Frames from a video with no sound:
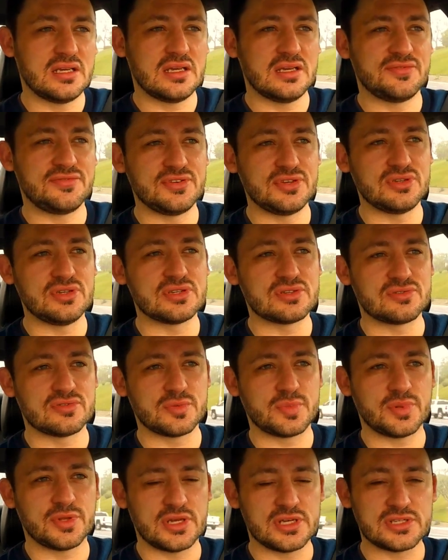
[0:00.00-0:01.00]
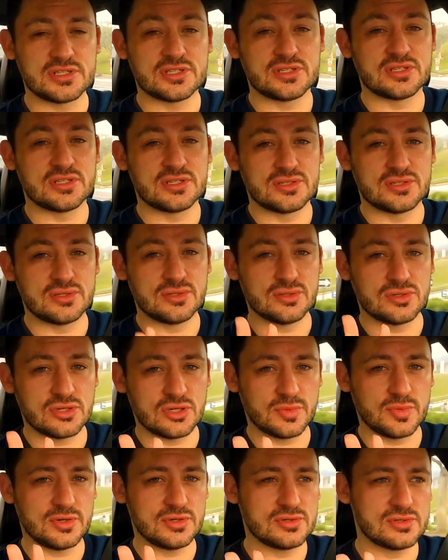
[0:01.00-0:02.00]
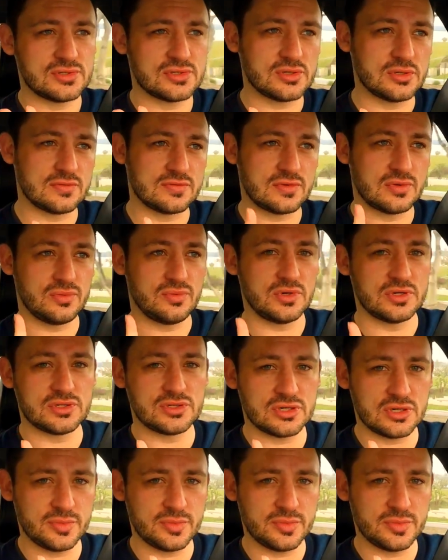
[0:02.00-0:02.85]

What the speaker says: if you need to replace 2 turbos over 1